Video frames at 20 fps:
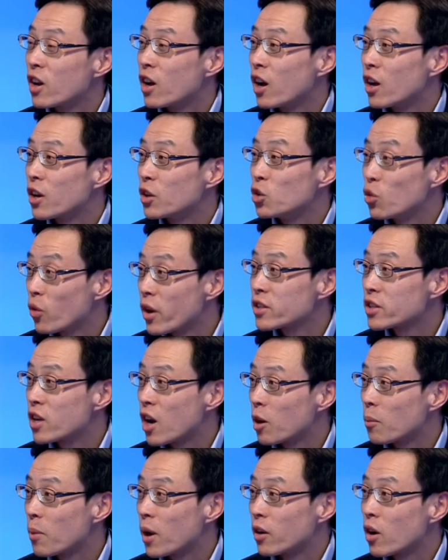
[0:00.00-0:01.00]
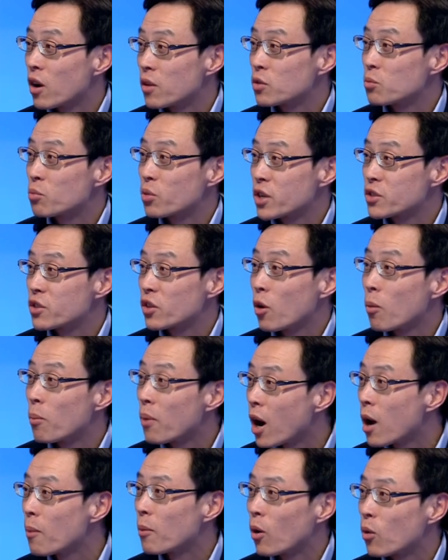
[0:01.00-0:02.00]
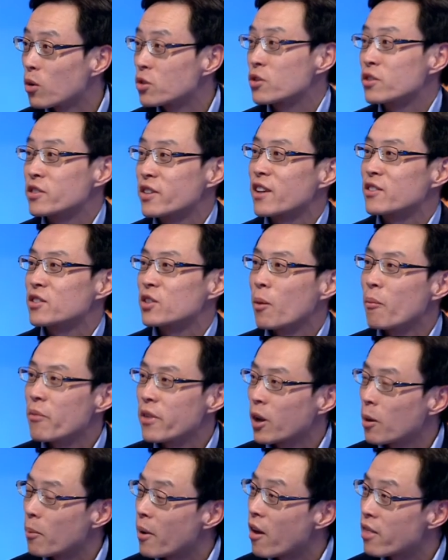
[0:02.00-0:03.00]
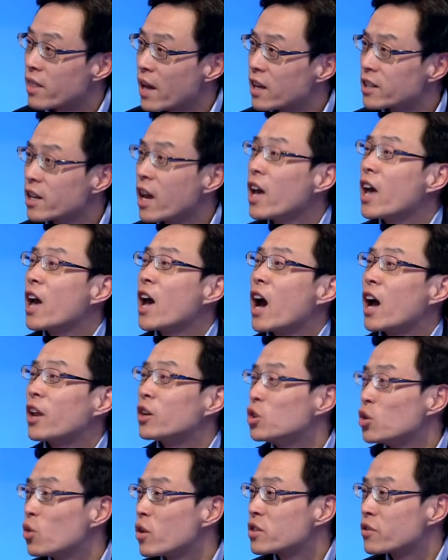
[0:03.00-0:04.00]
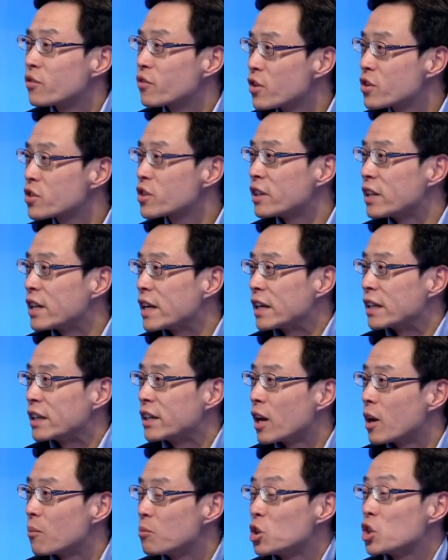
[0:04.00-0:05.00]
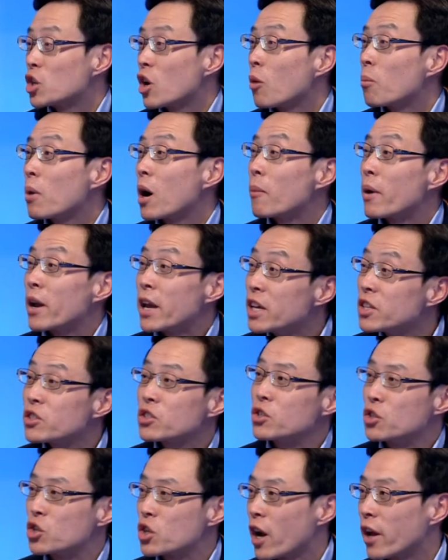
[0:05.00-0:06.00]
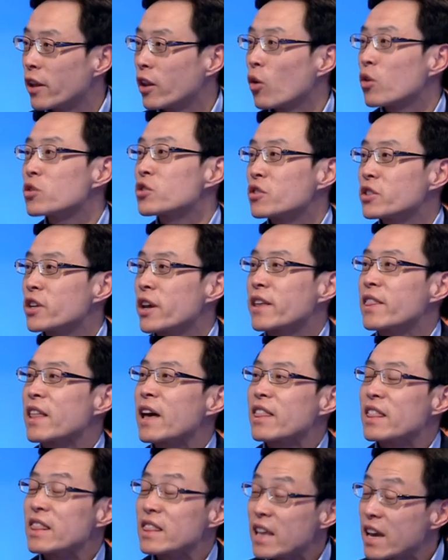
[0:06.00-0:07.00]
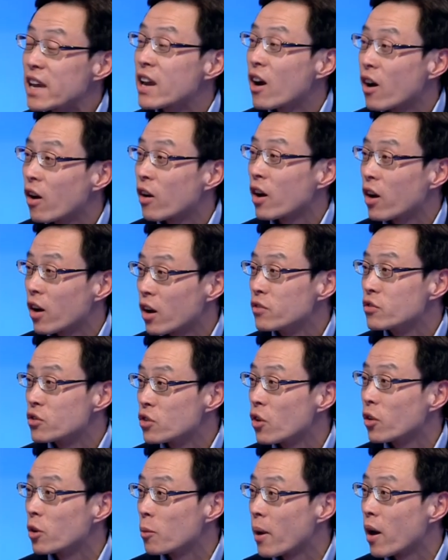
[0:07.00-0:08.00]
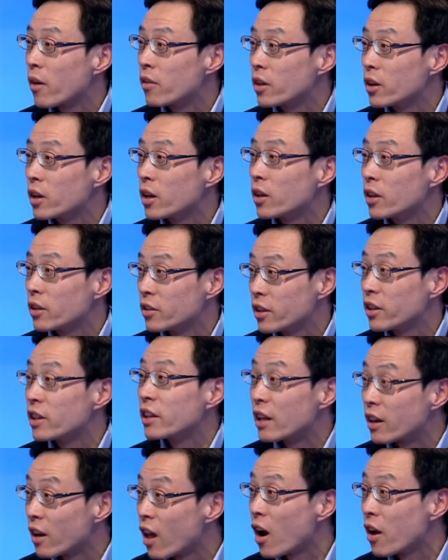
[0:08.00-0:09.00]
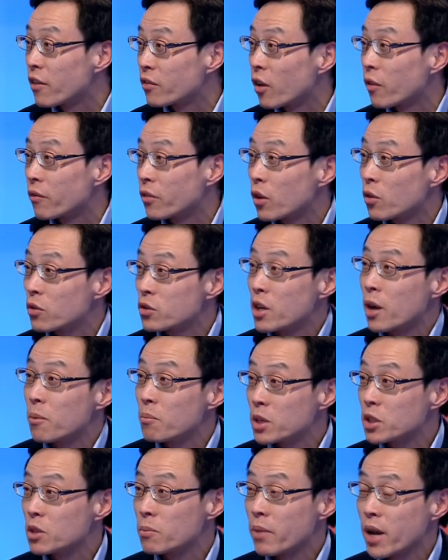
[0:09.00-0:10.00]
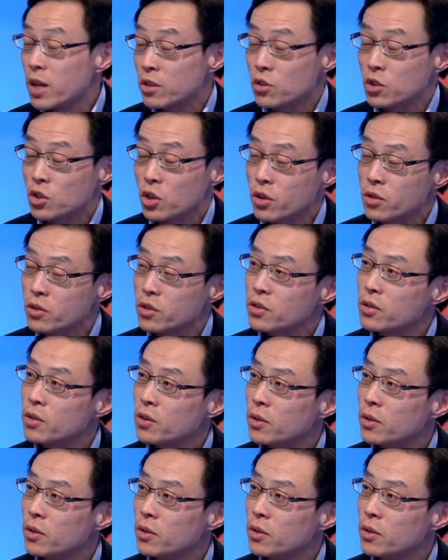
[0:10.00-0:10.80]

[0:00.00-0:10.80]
U.S. counterpart, President Obama, also said something about that. And the U.S. First Lady, Michelle Obama, is in China, also saying that they are concerned about the life of those missing passengers.